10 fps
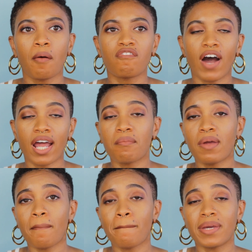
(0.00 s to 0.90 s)

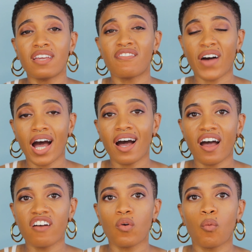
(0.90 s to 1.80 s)
Vitamin
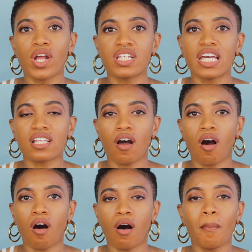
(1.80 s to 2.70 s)
B5, which is
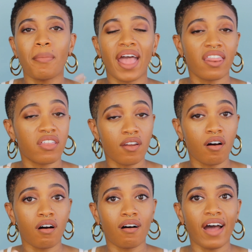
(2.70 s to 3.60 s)
called
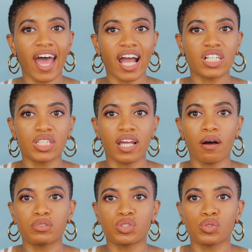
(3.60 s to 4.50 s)
panthenol, actually
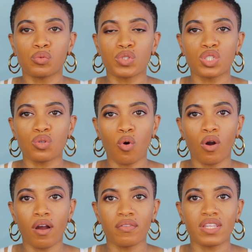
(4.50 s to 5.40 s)
helps to
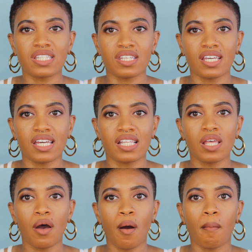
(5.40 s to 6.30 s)
restore the
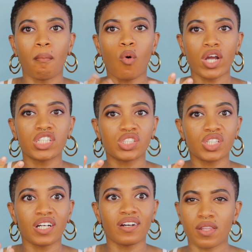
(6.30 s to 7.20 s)
skin's
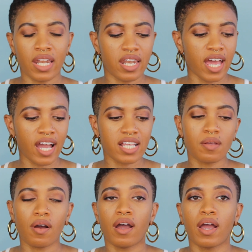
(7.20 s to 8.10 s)
moisture. So the
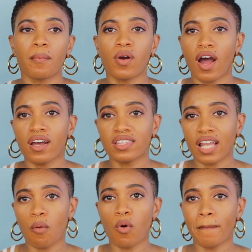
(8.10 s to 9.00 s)
next product
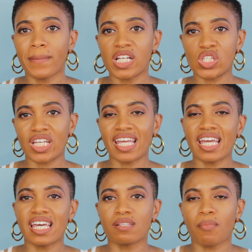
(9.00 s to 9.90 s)
that I want to mention
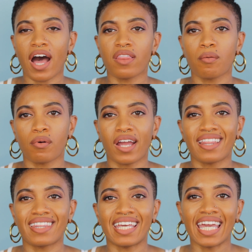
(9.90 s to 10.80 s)
is by the
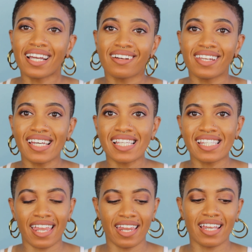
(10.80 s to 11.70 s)
brand The
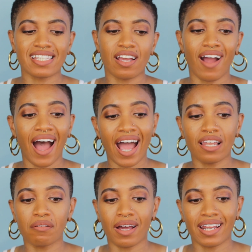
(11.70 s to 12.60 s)
Inkylist, and it is their
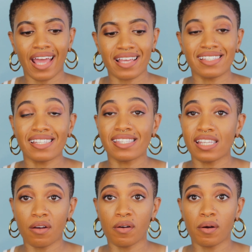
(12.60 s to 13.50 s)
hyaluronic acid
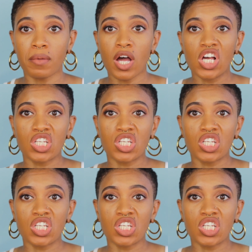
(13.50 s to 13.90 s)
serum.